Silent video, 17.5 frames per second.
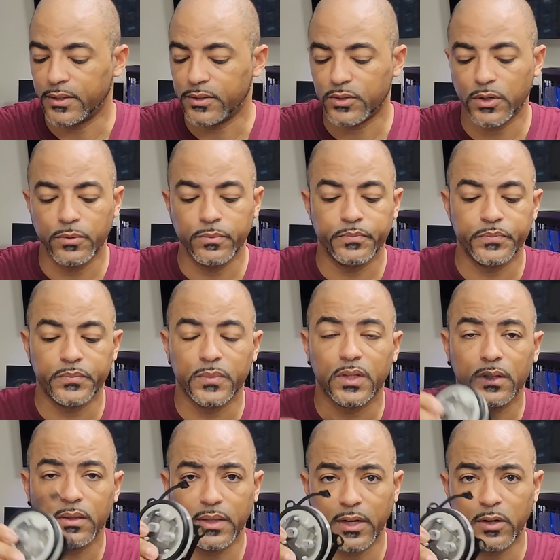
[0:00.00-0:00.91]
So
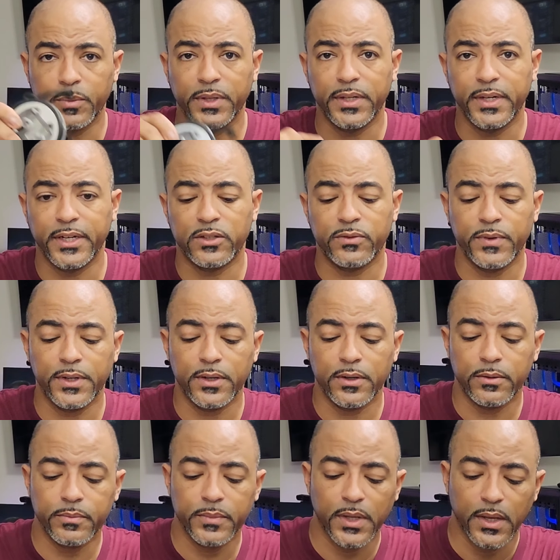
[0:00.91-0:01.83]
that'll be the next
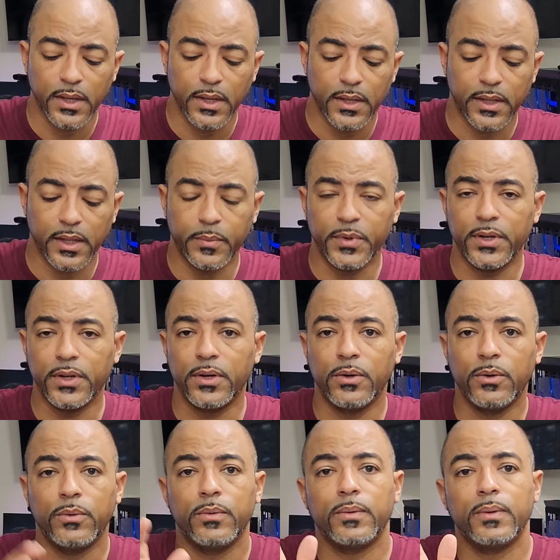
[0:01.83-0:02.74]
video. Let me
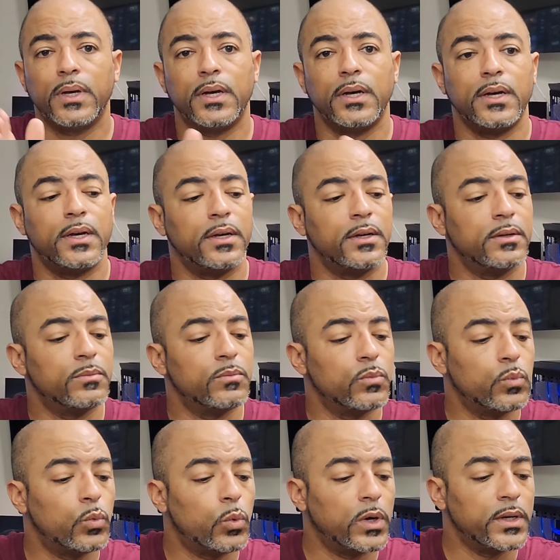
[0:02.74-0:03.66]
know
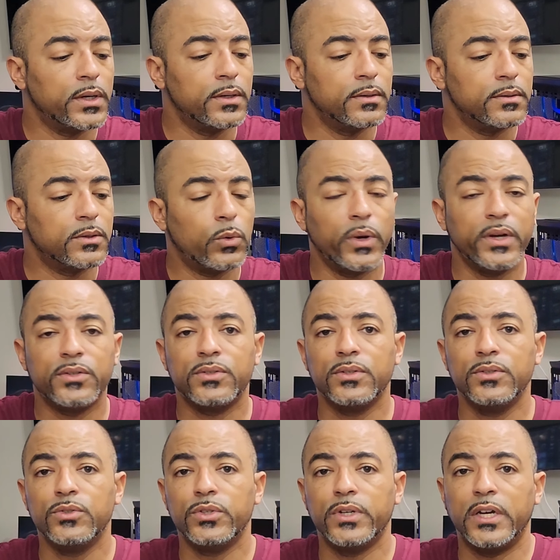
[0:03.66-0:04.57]
what
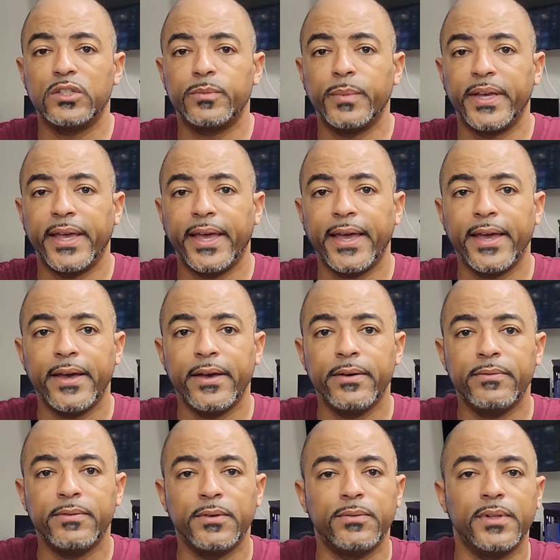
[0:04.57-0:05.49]
questions you guys may
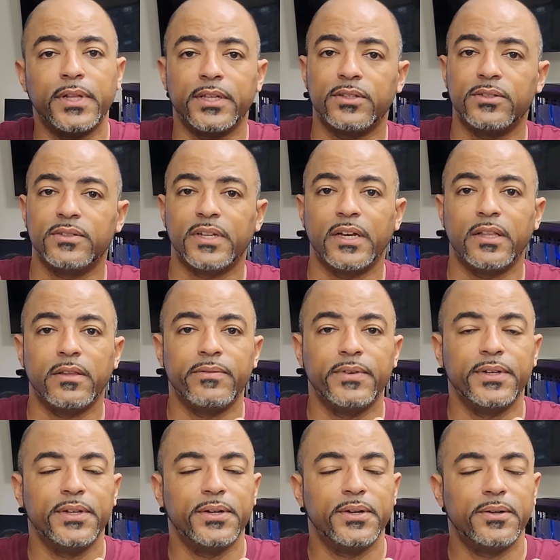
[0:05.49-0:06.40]
have. If you like the style
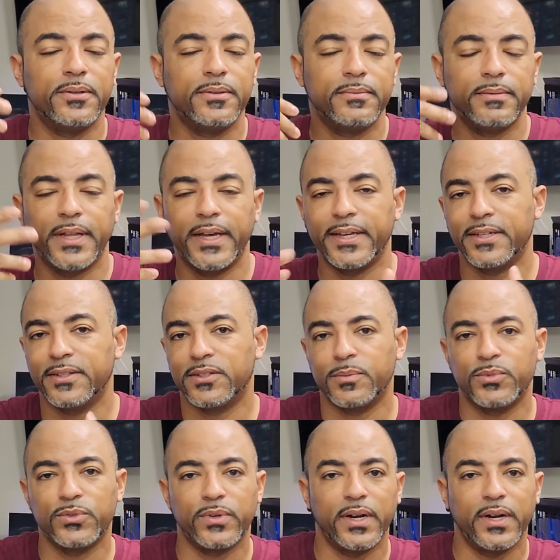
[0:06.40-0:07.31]
of video, like and
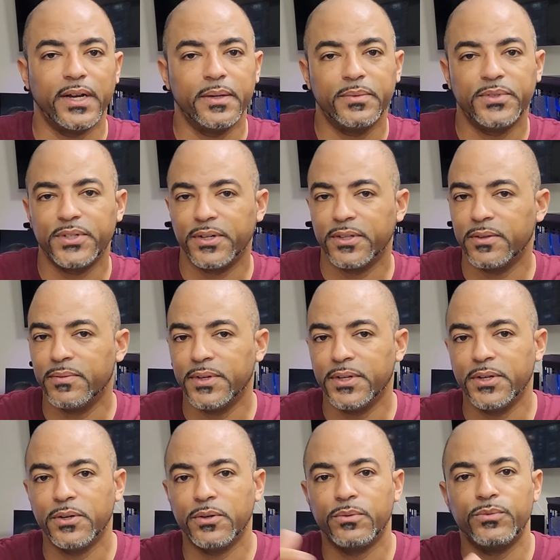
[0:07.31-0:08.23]
subscribe, share the
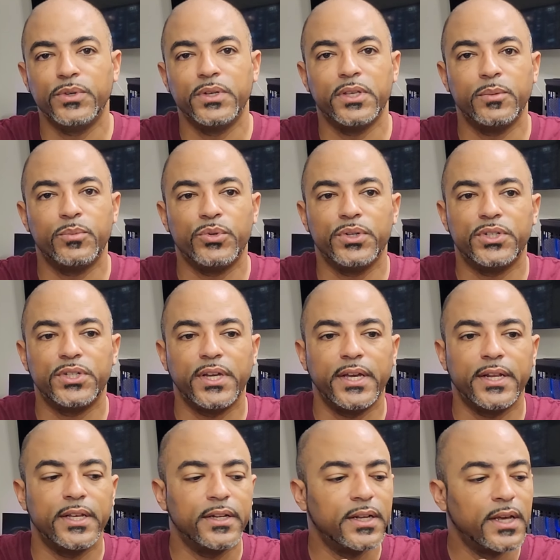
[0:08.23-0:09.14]
video, really
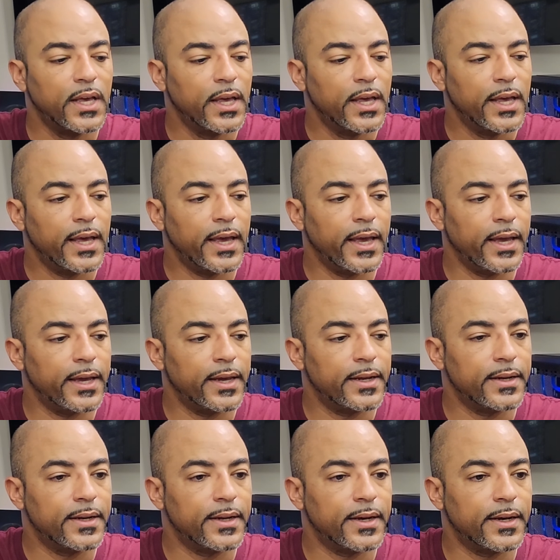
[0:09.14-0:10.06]
appreciate it.
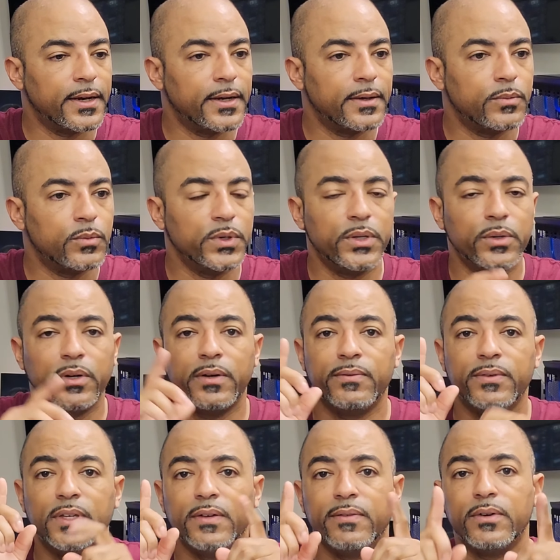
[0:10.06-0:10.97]
And we do
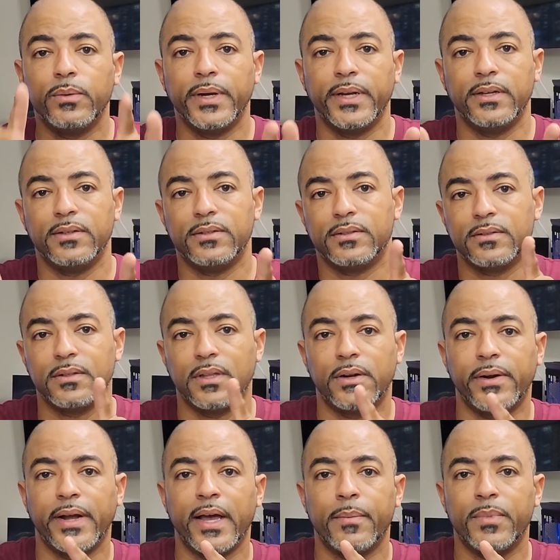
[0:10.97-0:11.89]
have giveaways
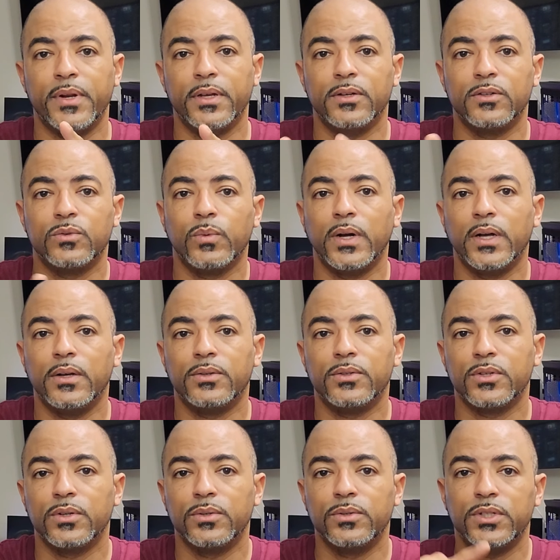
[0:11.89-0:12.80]
that are happening as well.
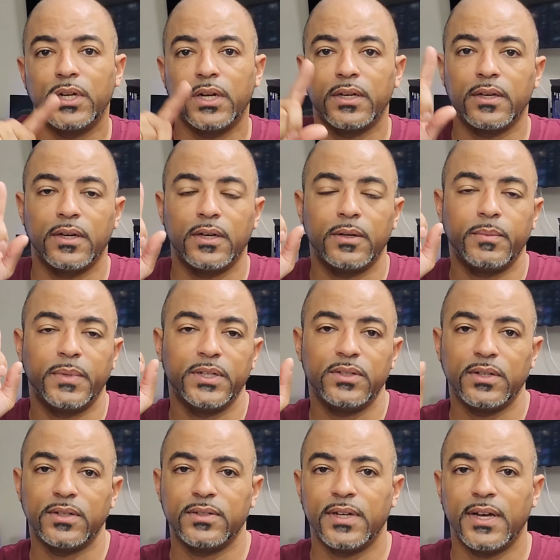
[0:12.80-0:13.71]
So check my
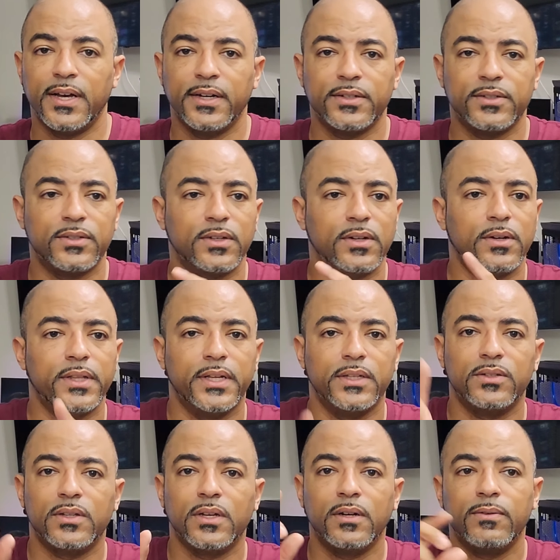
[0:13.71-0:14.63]
TikToks and all
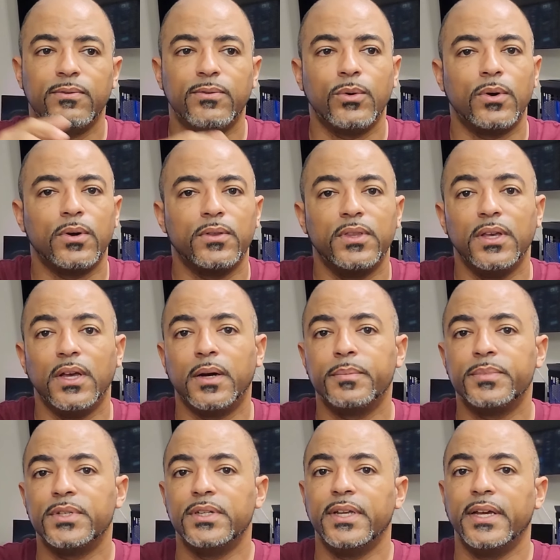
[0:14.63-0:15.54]
that stuff for the
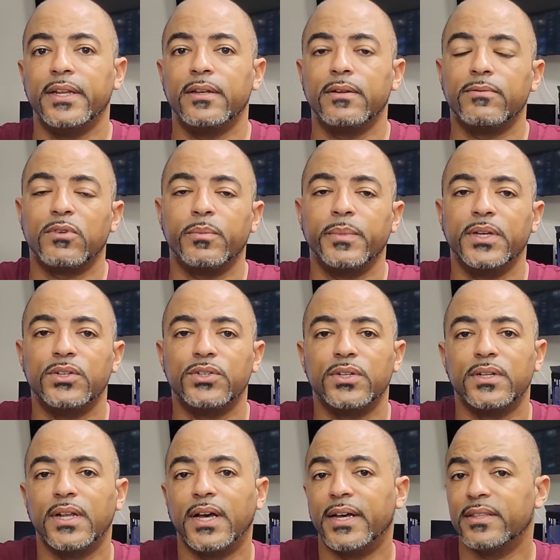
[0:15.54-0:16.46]
up-to-date
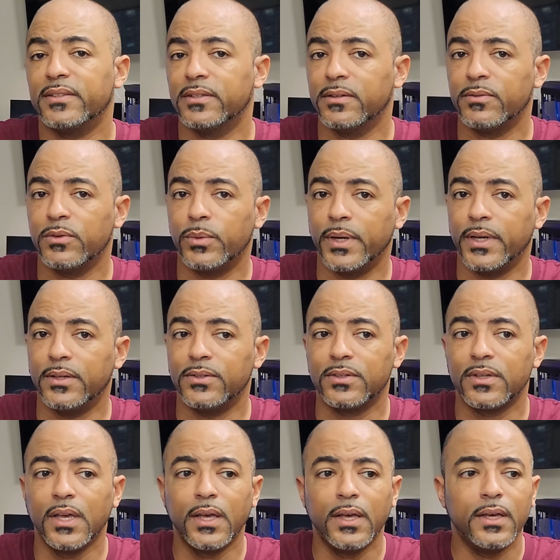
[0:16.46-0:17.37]
information on
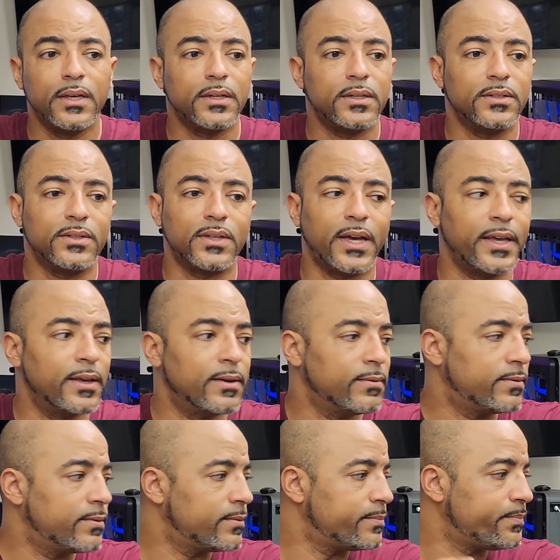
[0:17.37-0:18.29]
giveaways, because I
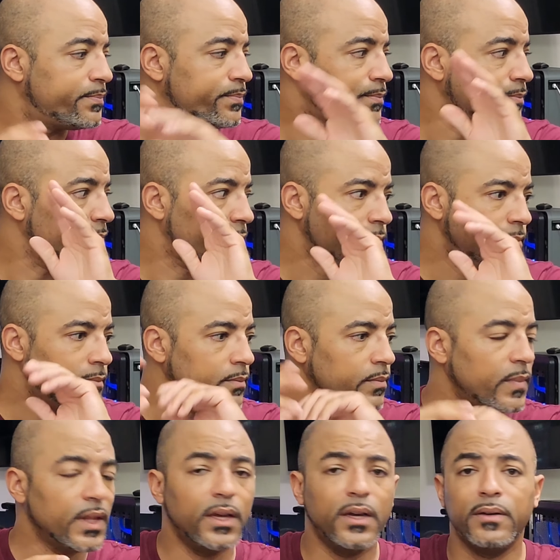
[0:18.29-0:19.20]
have
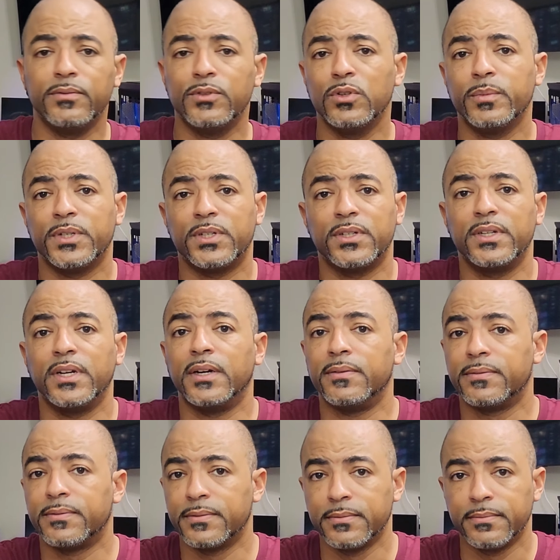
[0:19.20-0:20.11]
too much
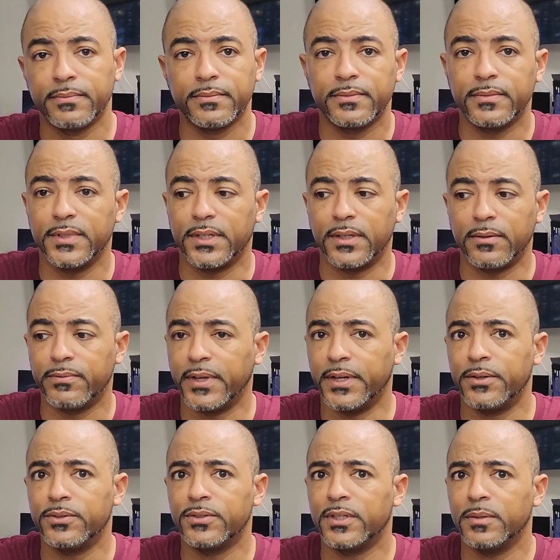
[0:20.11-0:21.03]
stuff. You know,
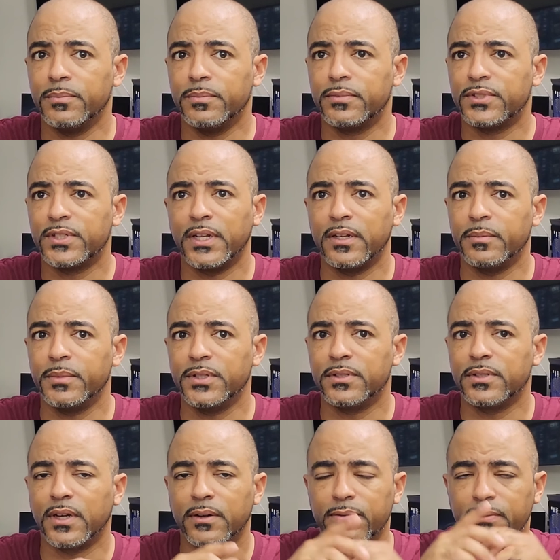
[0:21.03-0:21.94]
vendors keep sending me
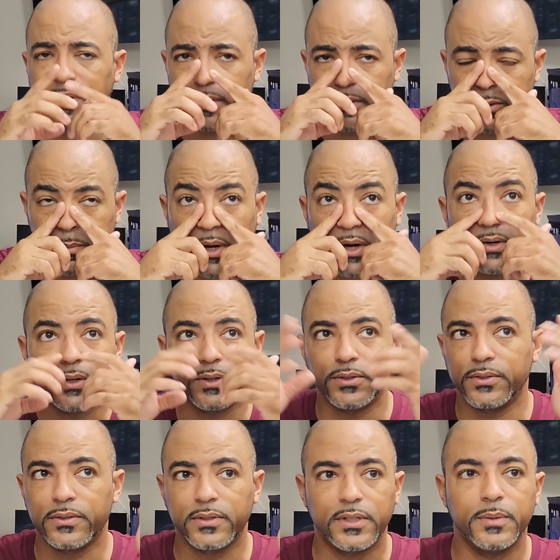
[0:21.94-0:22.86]
stuff. Vendors,
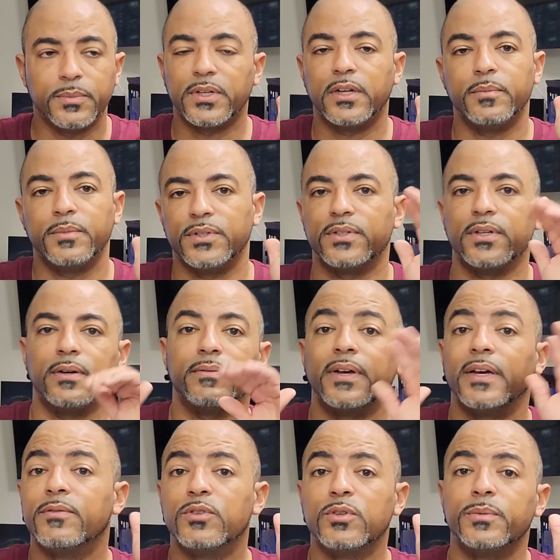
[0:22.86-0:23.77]
partners keep sending me stuff.
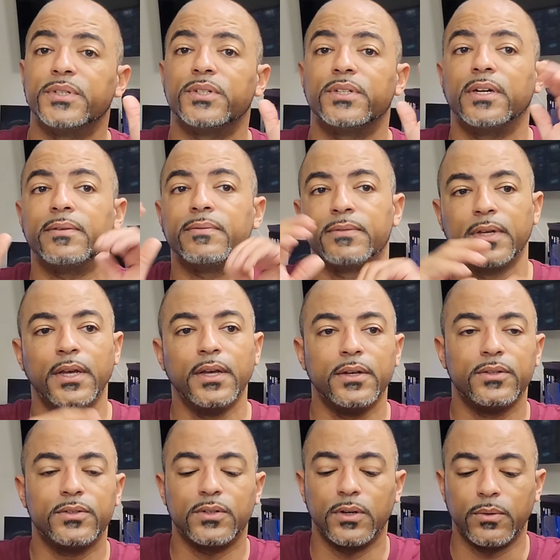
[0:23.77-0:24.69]
I have too much stuff.
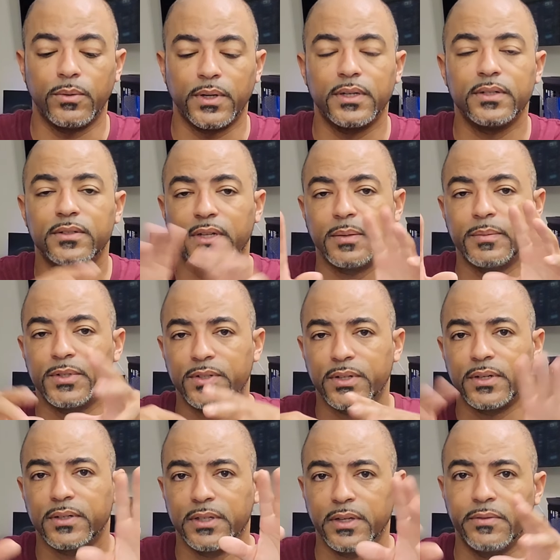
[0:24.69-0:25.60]
So it's time to
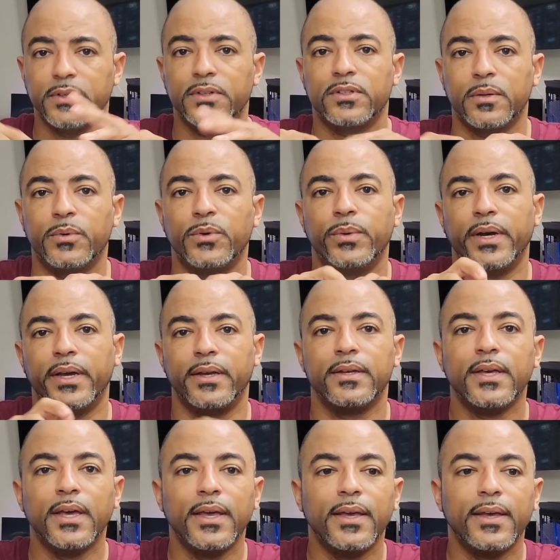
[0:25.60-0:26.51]
start giving some
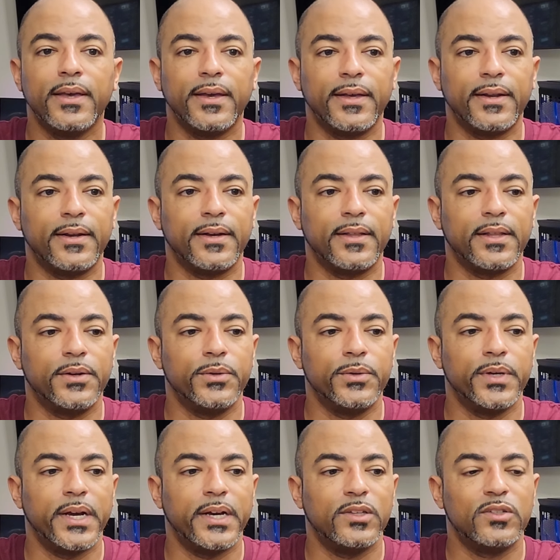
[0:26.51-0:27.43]
away and
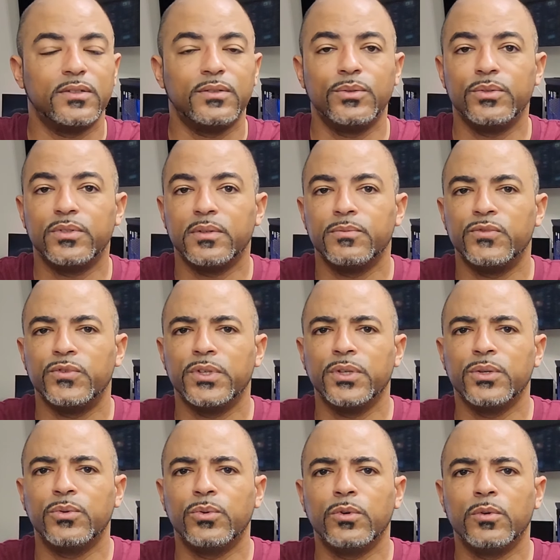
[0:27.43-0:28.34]
letting you guys do some
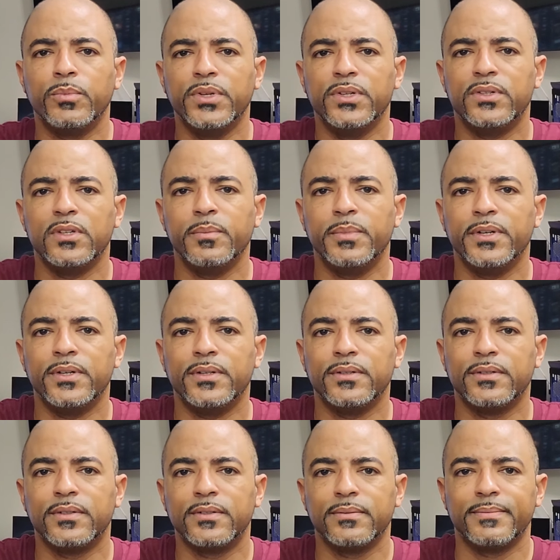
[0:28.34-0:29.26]
really cool PC
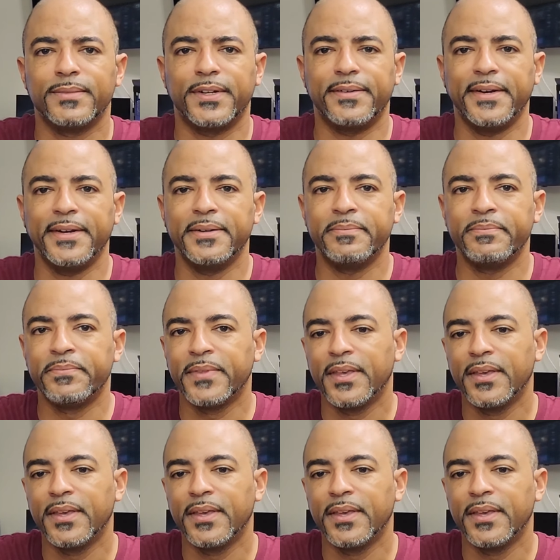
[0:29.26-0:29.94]
builds. All right.